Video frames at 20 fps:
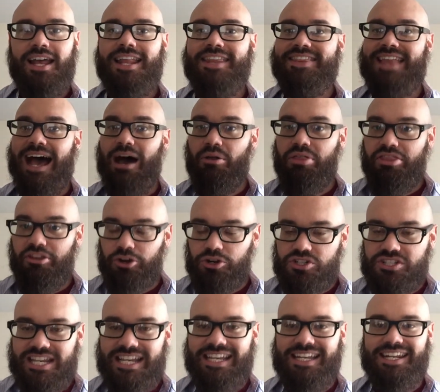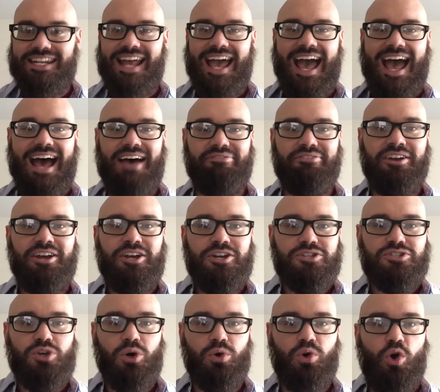now 13.5,
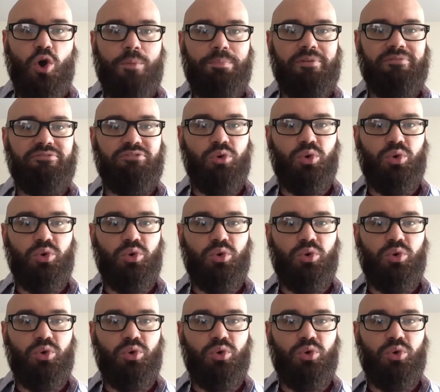total open 40.